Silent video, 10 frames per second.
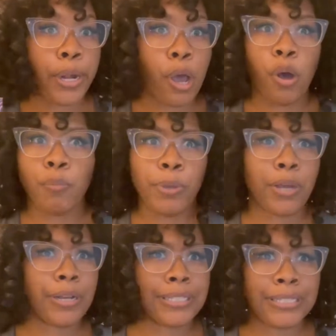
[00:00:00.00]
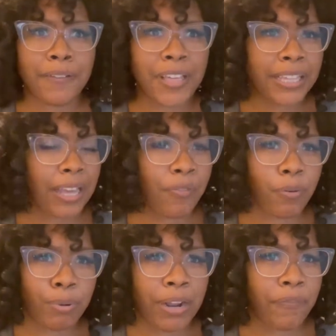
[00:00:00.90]
and oatmeal and stuff like that
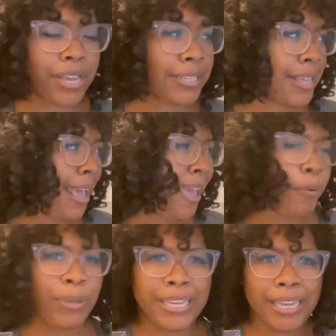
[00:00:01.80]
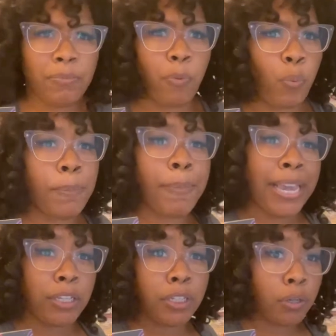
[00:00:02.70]
for breakfast. We
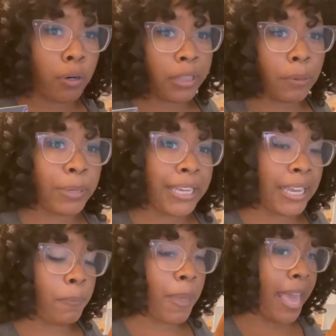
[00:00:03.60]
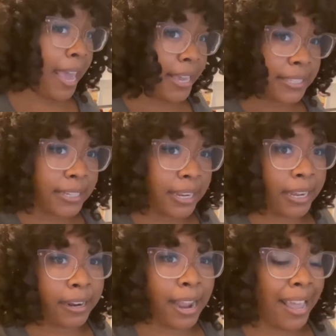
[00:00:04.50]
make sure that we keep eggs in
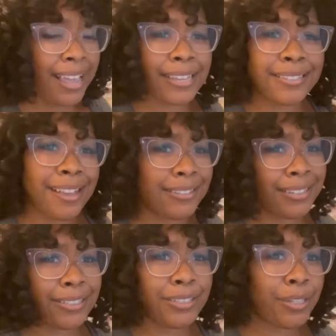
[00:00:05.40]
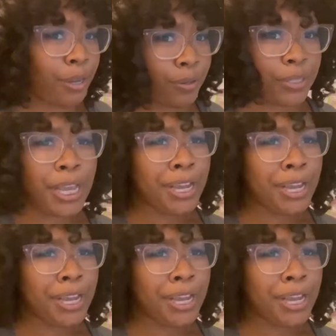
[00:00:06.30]
here, eggs, sausage, toast,